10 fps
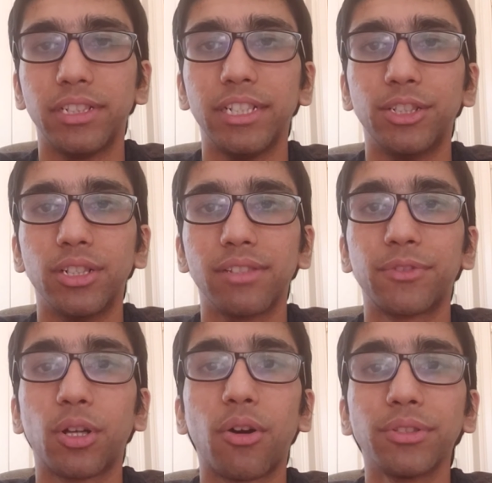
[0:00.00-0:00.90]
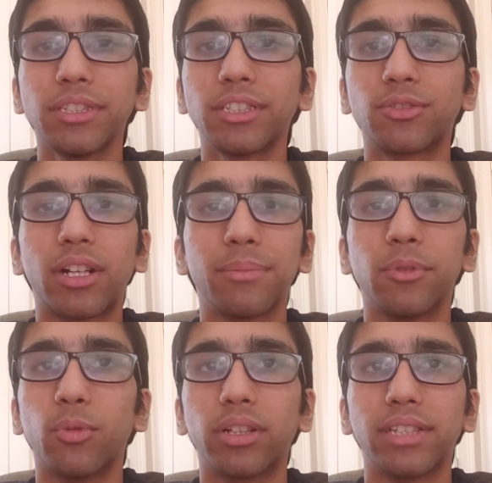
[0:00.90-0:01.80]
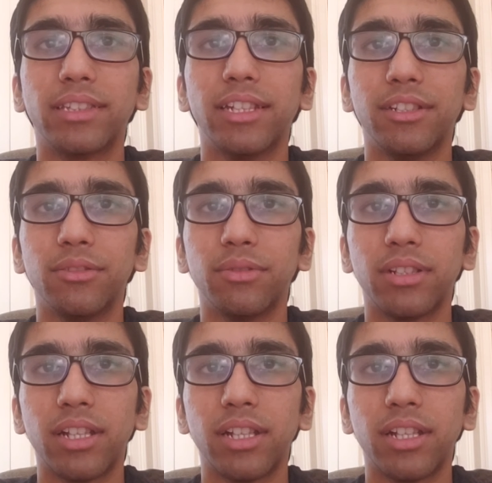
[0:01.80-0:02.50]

teachers for all the incredible work that they do.